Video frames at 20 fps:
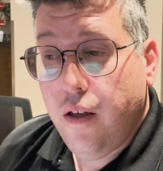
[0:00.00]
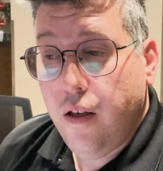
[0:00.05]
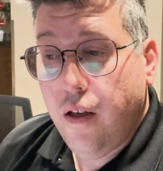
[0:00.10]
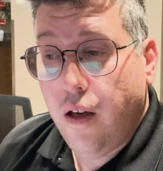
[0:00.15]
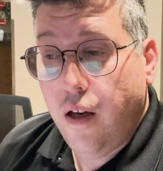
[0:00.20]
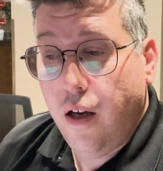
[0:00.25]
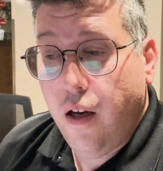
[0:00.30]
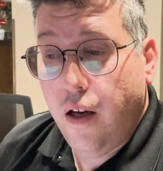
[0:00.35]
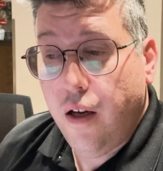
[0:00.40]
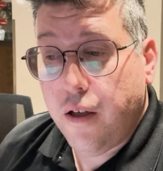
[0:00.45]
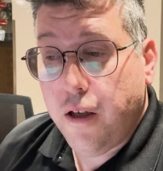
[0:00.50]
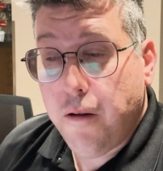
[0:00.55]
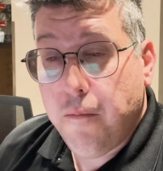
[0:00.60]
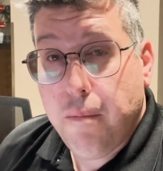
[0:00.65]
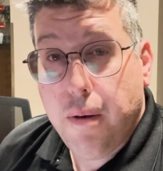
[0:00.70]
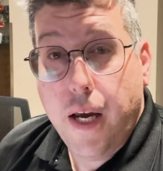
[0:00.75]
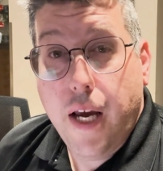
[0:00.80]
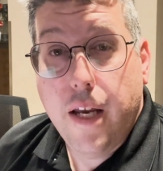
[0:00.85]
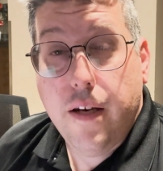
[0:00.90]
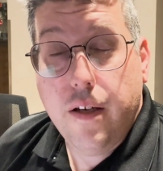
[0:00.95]
uh,
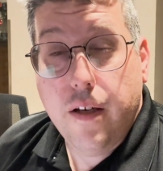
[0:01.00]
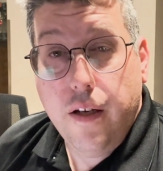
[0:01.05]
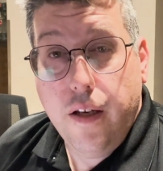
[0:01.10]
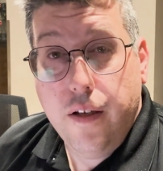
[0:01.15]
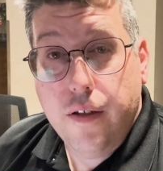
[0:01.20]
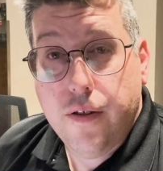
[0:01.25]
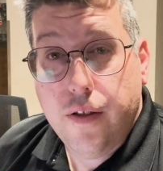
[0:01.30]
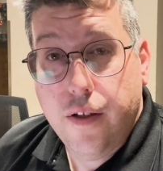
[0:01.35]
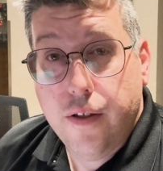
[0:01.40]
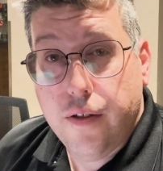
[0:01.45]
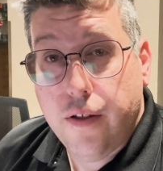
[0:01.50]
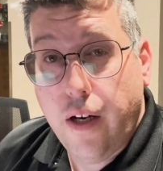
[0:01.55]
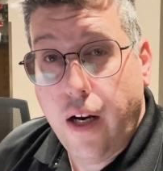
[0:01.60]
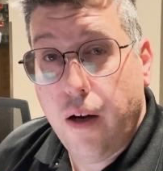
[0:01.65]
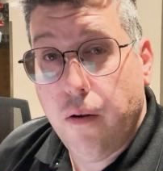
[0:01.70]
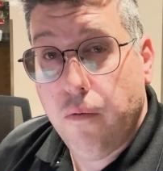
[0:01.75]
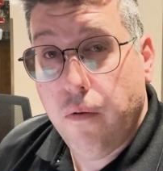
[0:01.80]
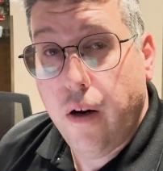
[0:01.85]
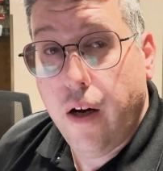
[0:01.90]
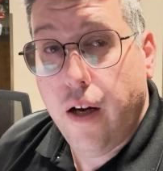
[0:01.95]
companion instance that I
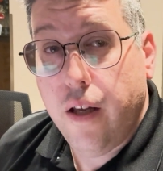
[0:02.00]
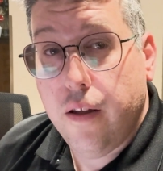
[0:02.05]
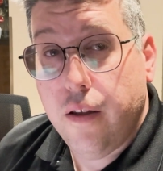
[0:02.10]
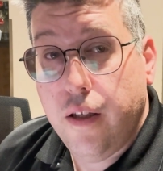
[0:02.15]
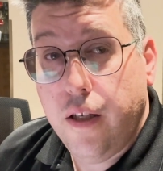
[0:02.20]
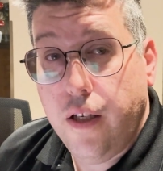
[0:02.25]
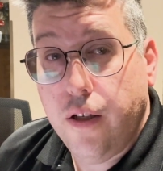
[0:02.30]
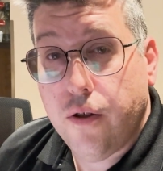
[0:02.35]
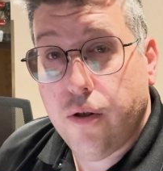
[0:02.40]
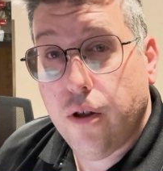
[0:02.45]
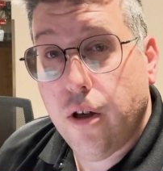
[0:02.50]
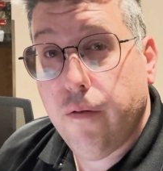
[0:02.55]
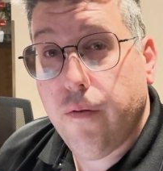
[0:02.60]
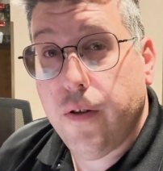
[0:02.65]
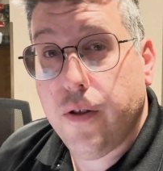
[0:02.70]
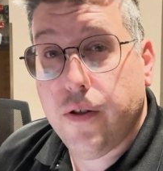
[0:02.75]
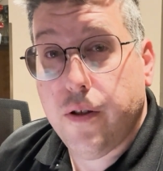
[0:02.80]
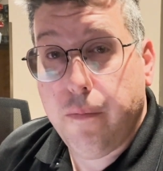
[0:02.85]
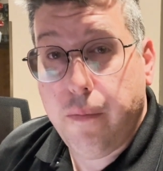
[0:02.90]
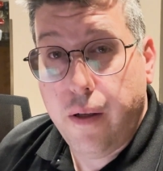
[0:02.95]
want the
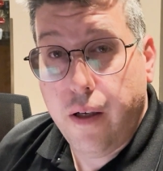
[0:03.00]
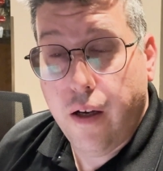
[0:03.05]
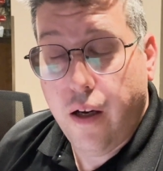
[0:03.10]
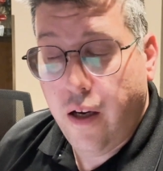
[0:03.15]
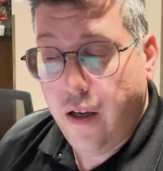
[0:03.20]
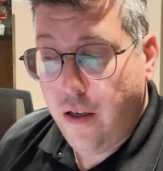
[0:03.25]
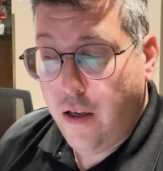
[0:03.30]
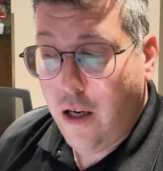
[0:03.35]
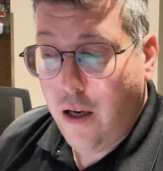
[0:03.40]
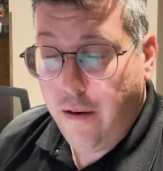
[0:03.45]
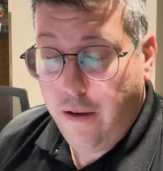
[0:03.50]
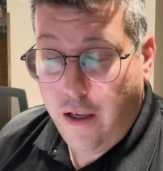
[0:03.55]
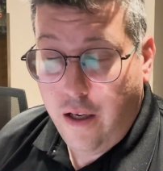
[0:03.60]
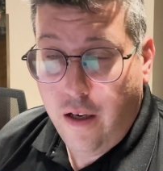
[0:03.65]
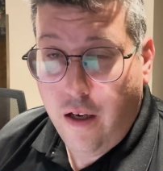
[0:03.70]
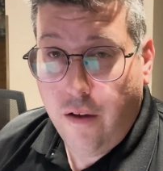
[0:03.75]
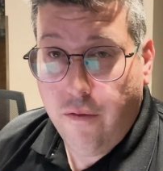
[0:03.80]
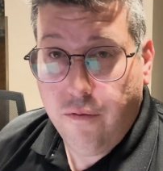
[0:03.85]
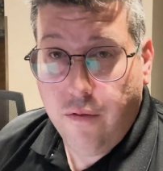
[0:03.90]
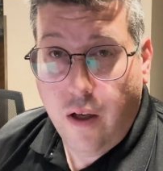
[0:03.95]
surface to be on,
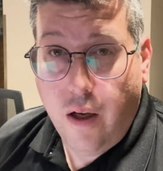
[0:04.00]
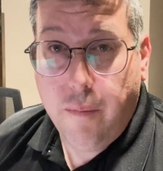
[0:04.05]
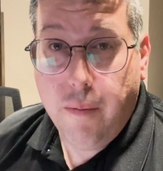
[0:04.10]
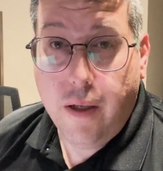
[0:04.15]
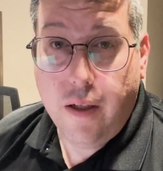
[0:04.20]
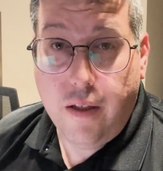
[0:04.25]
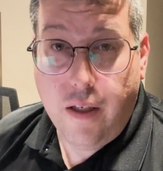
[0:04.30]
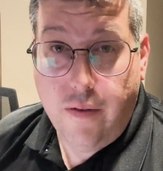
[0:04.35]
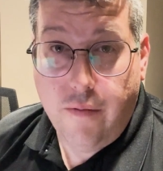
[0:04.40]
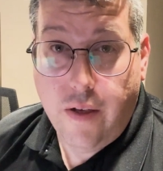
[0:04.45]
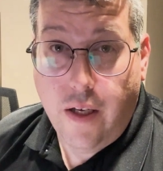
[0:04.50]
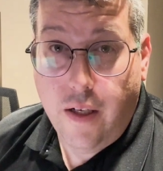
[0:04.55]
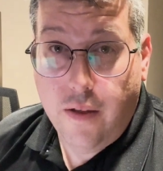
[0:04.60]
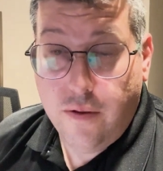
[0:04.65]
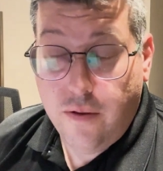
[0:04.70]
again, i am going to leave that as